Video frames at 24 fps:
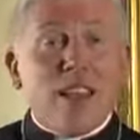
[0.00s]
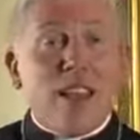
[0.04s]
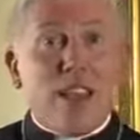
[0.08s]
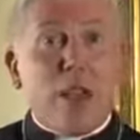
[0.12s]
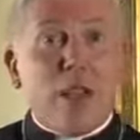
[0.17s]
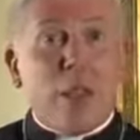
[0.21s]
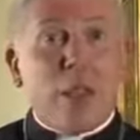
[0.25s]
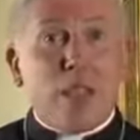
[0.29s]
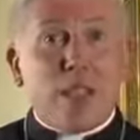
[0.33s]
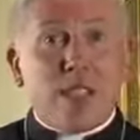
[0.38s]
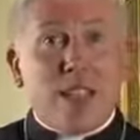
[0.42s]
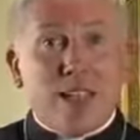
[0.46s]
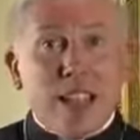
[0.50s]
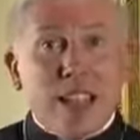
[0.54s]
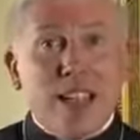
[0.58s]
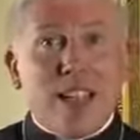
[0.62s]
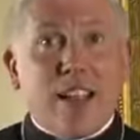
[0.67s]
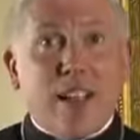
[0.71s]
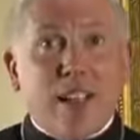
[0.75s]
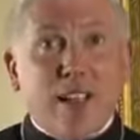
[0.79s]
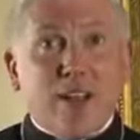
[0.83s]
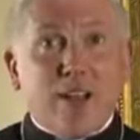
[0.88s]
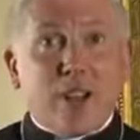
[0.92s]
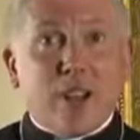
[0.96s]
He was
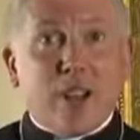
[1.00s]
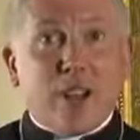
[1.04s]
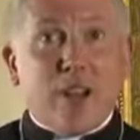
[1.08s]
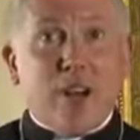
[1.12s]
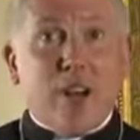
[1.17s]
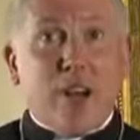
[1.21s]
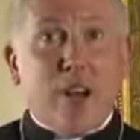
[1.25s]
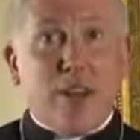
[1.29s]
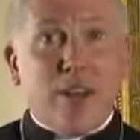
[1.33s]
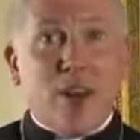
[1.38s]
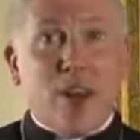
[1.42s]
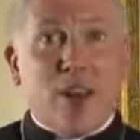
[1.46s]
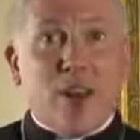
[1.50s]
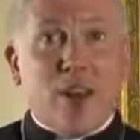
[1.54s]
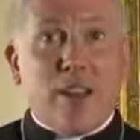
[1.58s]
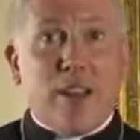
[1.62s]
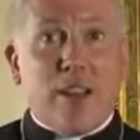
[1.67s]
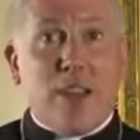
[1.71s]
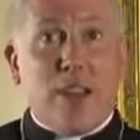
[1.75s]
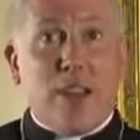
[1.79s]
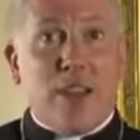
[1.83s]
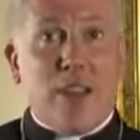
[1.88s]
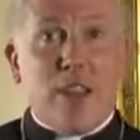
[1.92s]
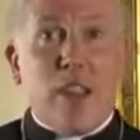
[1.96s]
the consecrated
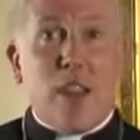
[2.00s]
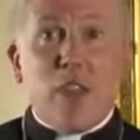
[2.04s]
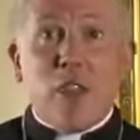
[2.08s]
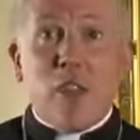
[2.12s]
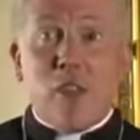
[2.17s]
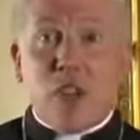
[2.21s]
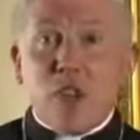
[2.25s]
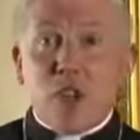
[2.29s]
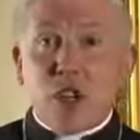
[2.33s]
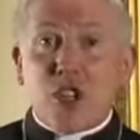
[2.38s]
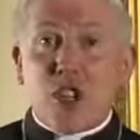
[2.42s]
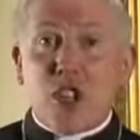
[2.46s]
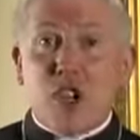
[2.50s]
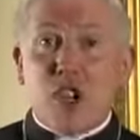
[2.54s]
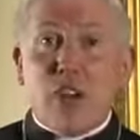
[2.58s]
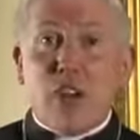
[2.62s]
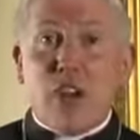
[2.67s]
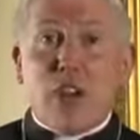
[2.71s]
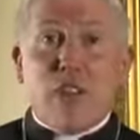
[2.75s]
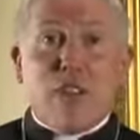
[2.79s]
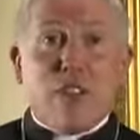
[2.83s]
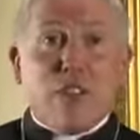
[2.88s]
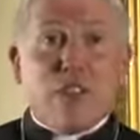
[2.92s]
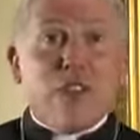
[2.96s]
one, the
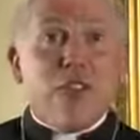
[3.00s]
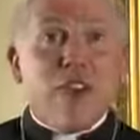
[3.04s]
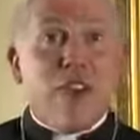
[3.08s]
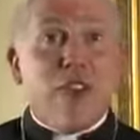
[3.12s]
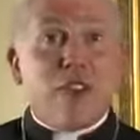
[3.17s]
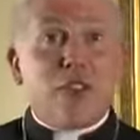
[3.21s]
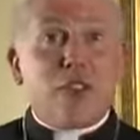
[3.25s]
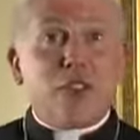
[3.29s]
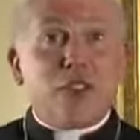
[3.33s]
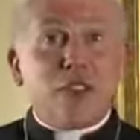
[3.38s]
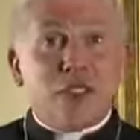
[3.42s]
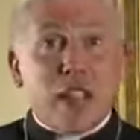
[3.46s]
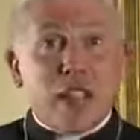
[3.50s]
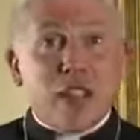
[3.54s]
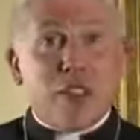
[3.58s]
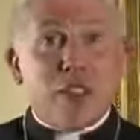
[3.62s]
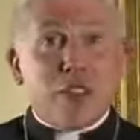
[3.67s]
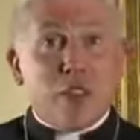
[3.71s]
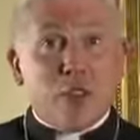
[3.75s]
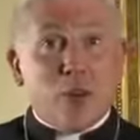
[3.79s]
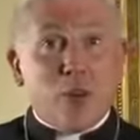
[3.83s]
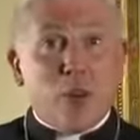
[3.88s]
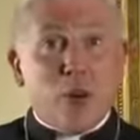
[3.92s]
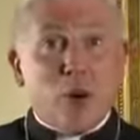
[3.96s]
missionary of the Father sent
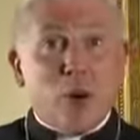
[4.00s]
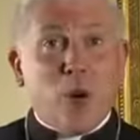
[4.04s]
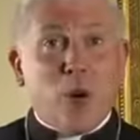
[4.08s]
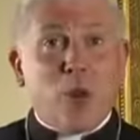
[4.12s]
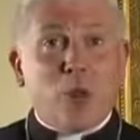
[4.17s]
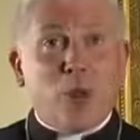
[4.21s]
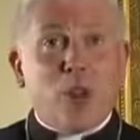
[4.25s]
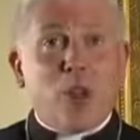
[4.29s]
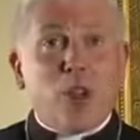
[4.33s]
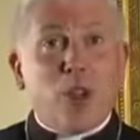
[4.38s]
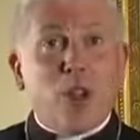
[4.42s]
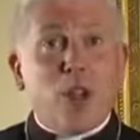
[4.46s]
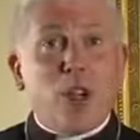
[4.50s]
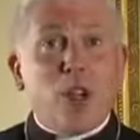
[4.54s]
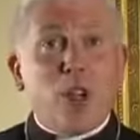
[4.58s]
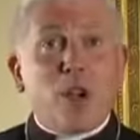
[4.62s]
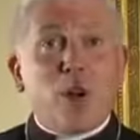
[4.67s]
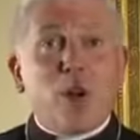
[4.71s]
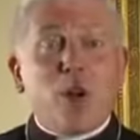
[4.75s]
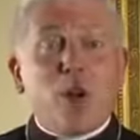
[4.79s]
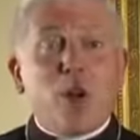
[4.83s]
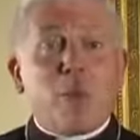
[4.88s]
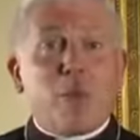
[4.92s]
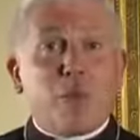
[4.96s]
into the world,
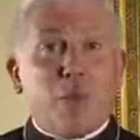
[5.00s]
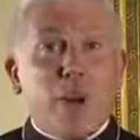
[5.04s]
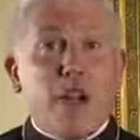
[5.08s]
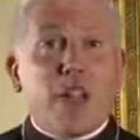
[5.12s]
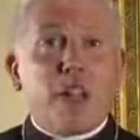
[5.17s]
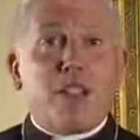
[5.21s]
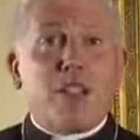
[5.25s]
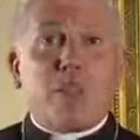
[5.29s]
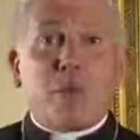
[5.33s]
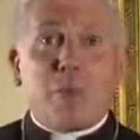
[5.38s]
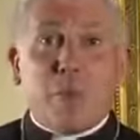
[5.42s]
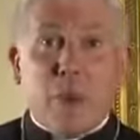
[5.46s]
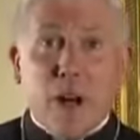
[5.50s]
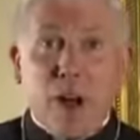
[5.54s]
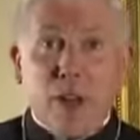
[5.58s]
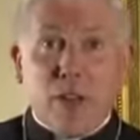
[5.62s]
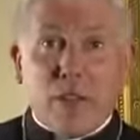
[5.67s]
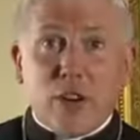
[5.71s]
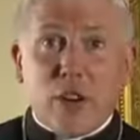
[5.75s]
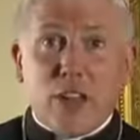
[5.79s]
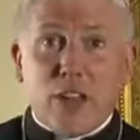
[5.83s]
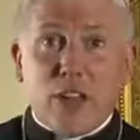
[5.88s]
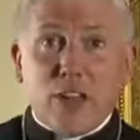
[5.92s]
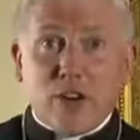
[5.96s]
who embraced
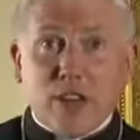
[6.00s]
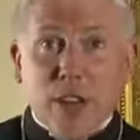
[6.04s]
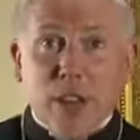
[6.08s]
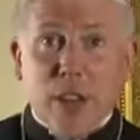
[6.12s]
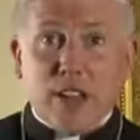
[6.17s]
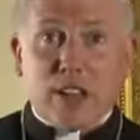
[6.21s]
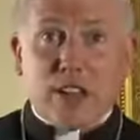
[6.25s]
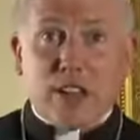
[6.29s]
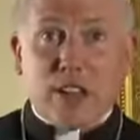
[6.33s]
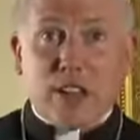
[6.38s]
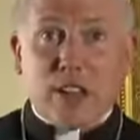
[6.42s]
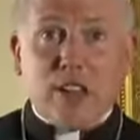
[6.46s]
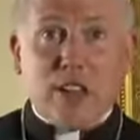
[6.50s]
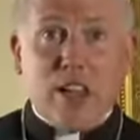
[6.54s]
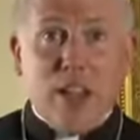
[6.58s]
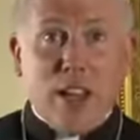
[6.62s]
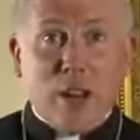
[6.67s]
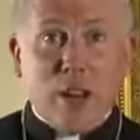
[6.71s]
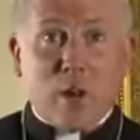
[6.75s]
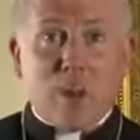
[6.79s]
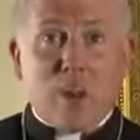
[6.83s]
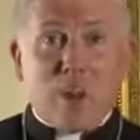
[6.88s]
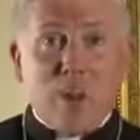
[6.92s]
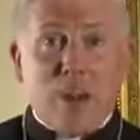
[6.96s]
poverty, chastity,
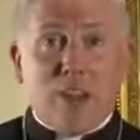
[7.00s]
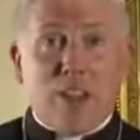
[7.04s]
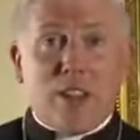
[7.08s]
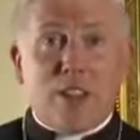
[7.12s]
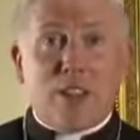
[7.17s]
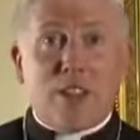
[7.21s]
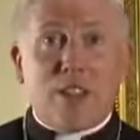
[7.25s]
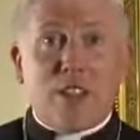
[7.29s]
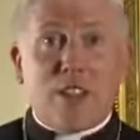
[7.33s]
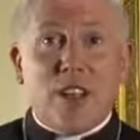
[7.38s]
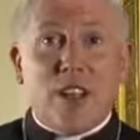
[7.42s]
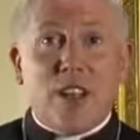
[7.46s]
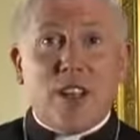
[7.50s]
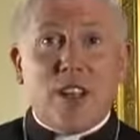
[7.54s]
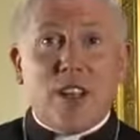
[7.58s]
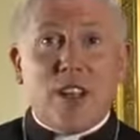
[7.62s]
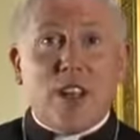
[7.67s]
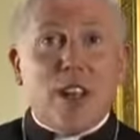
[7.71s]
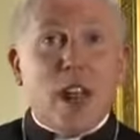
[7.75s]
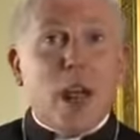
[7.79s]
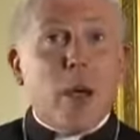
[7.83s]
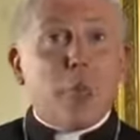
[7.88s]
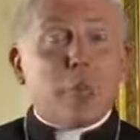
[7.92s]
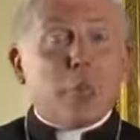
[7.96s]
and obedience,
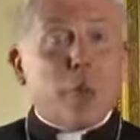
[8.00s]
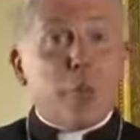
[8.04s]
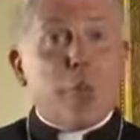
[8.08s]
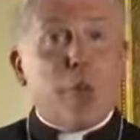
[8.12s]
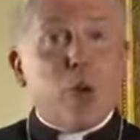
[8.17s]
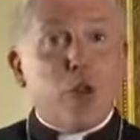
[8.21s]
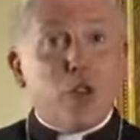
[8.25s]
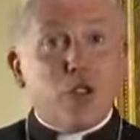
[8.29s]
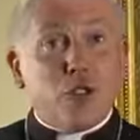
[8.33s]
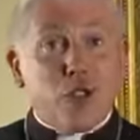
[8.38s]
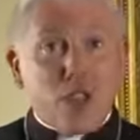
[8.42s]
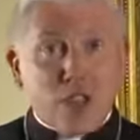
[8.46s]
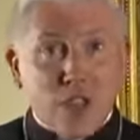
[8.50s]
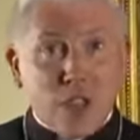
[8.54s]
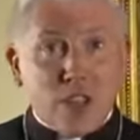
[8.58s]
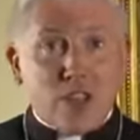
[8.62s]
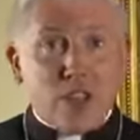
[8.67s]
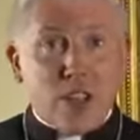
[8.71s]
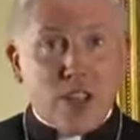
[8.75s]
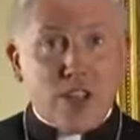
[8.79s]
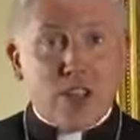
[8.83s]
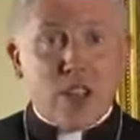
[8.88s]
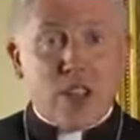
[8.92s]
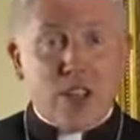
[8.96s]
and proposed
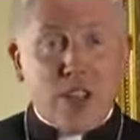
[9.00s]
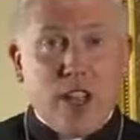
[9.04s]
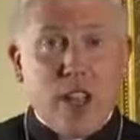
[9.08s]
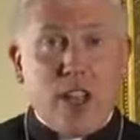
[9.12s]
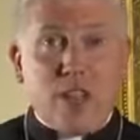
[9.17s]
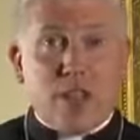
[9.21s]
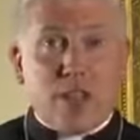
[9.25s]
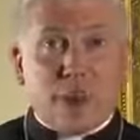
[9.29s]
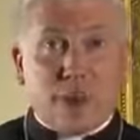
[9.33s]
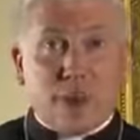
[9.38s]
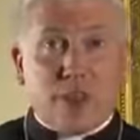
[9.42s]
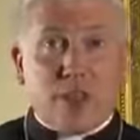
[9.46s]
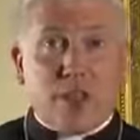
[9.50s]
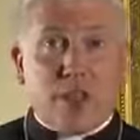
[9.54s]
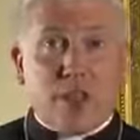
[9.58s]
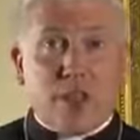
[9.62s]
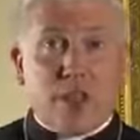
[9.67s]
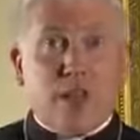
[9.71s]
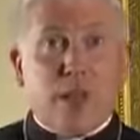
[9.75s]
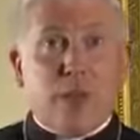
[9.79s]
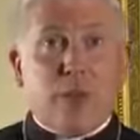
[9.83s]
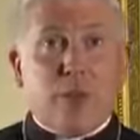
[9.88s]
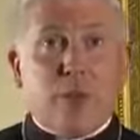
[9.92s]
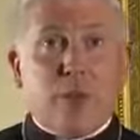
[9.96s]
just such a life to his
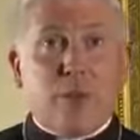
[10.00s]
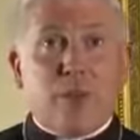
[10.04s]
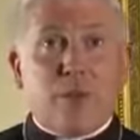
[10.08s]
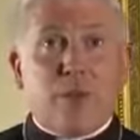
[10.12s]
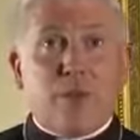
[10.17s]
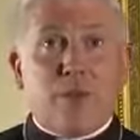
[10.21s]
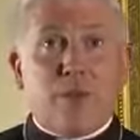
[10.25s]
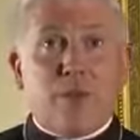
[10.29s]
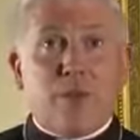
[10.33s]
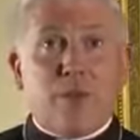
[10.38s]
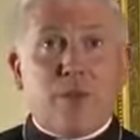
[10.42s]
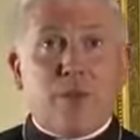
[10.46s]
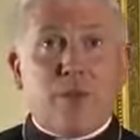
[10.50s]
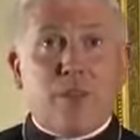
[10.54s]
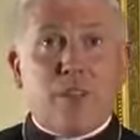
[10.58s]
disciples.